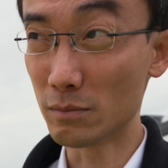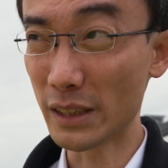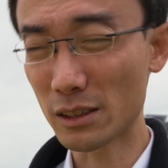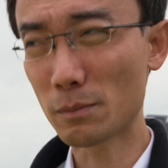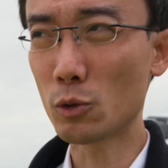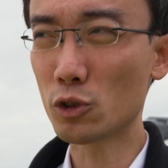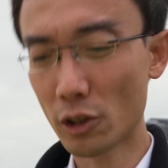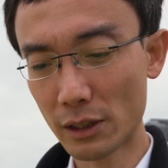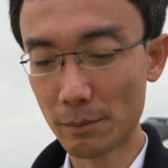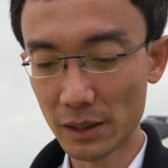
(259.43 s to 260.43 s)

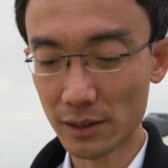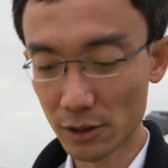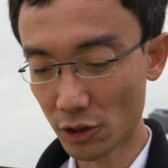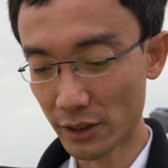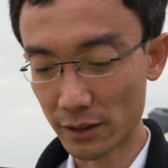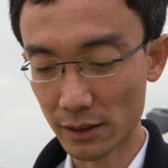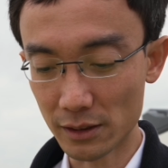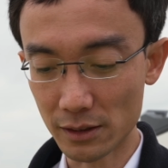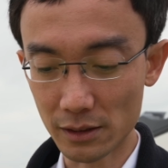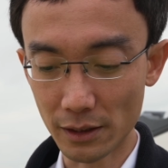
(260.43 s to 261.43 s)
exposure compensation, and
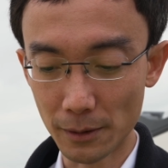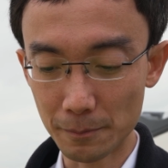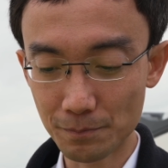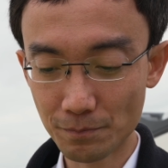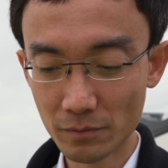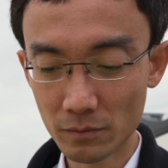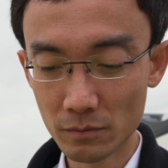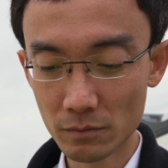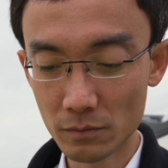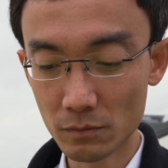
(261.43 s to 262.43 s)
this is the
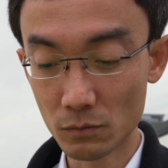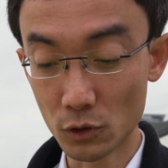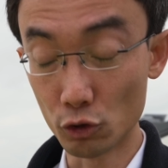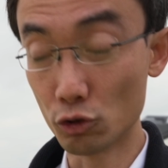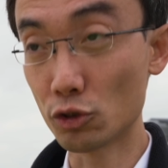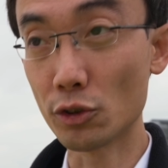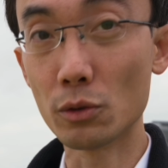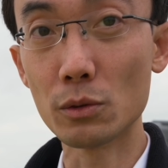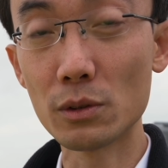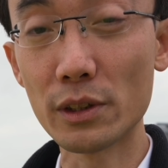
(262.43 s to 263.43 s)

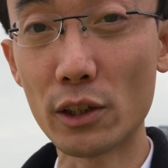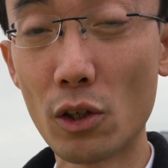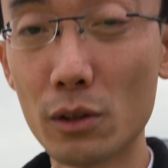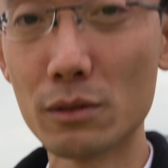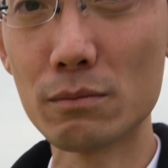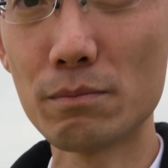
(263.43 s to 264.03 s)
usual Nikon